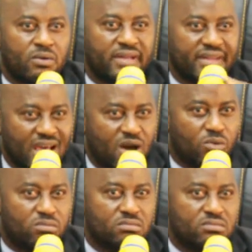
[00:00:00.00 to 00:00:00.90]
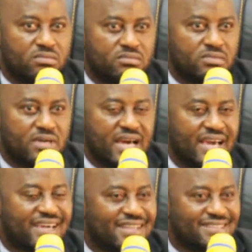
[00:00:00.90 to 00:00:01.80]
Now,
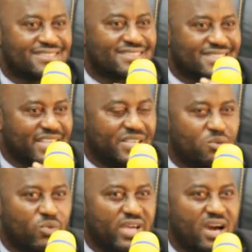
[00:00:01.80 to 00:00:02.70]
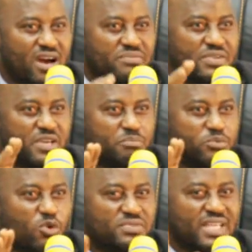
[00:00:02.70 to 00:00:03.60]
I can say we have
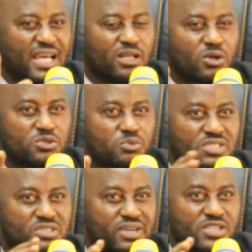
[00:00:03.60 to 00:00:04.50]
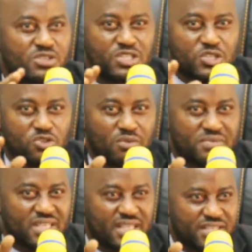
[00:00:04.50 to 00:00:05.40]
improved a lot with regards to the issue of
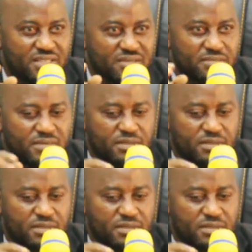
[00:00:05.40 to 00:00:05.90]
synergy